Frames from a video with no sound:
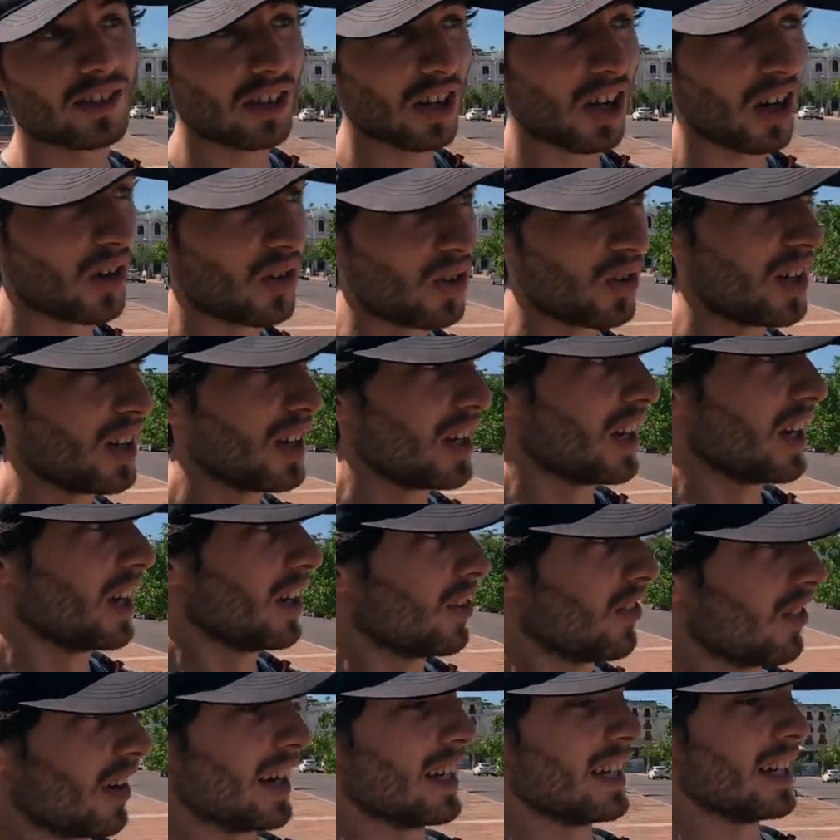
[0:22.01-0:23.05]
So
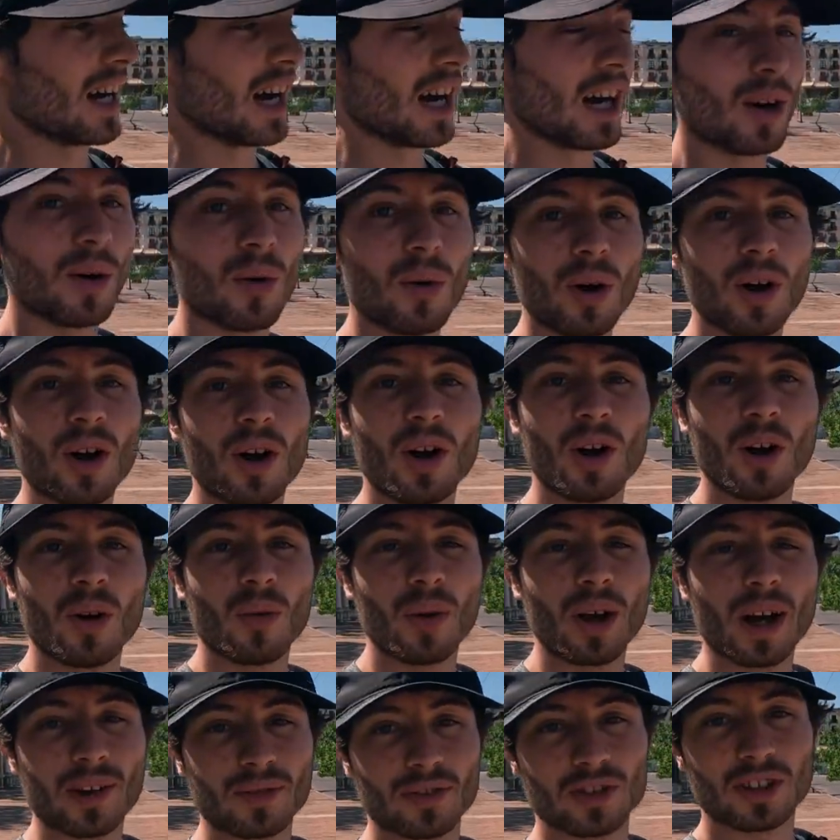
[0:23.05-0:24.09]
right now
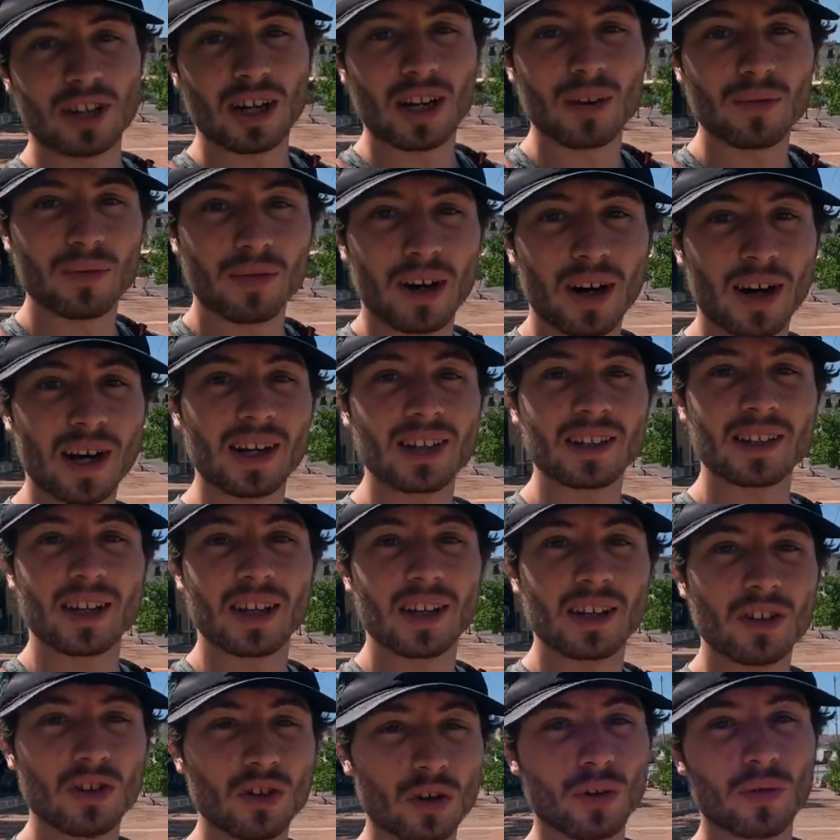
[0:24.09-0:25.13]
we have to try and find
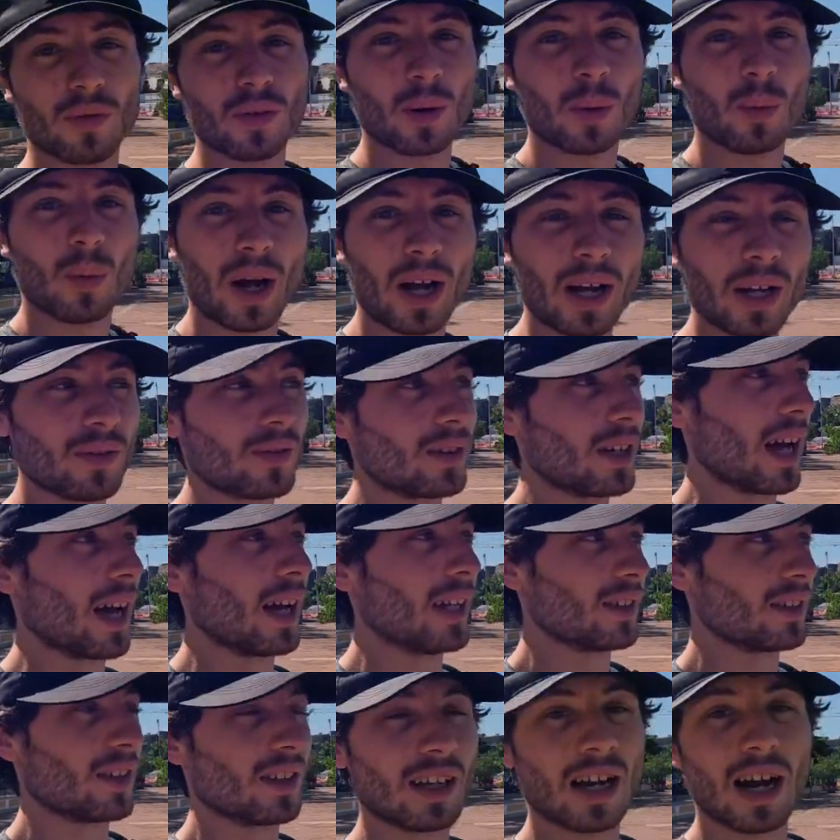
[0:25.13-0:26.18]
another way of
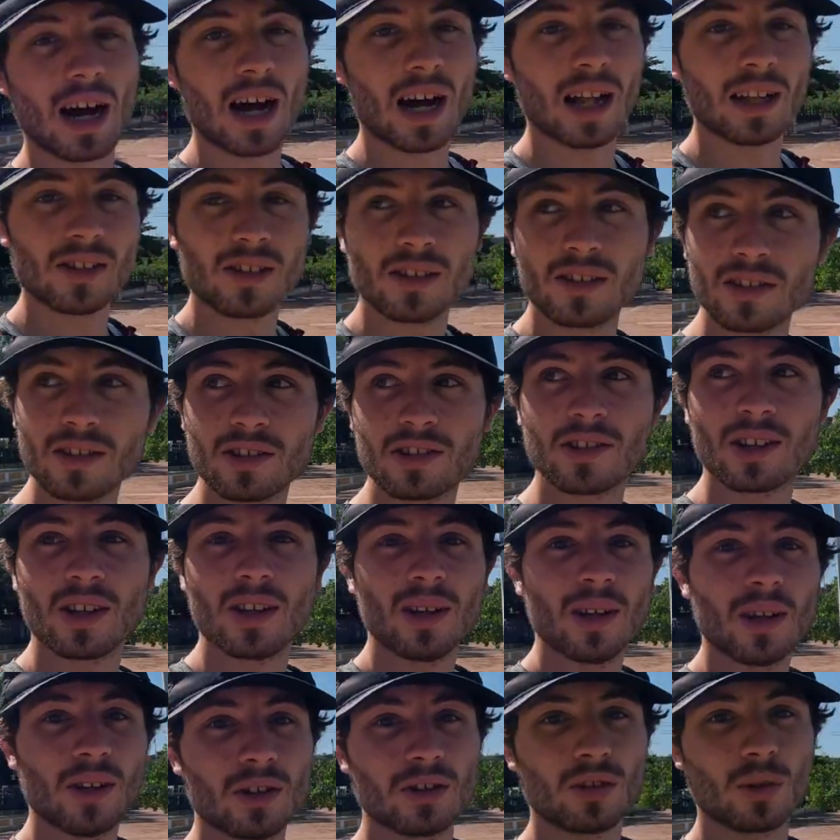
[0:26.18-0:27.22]
getting to the islands
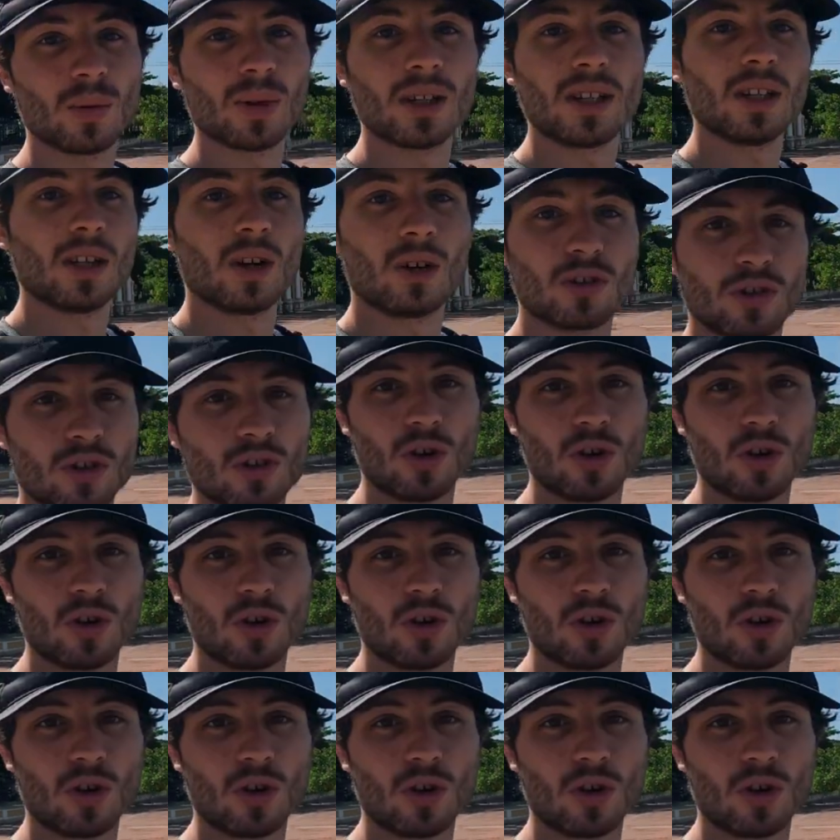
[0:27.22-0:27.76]
so we can go